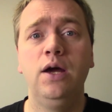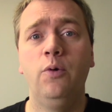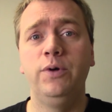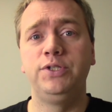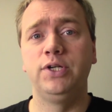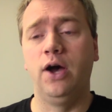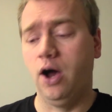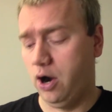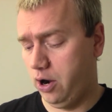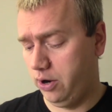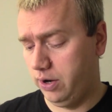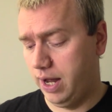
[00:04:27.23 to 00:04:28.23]
which
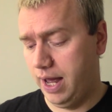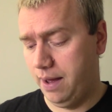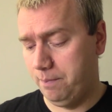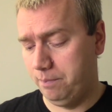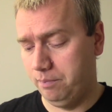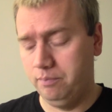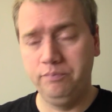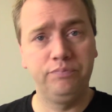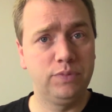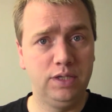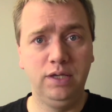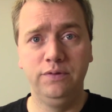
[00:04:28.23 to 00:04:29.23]
are
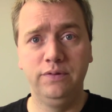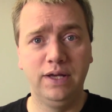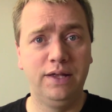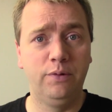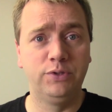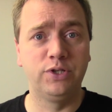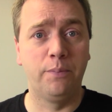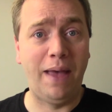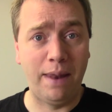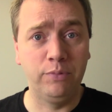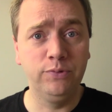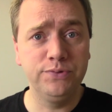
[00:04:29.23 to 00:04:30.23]

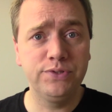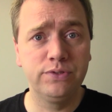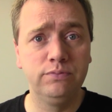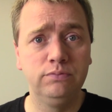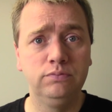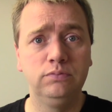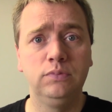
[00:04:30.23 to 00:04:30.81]
Bad Moons.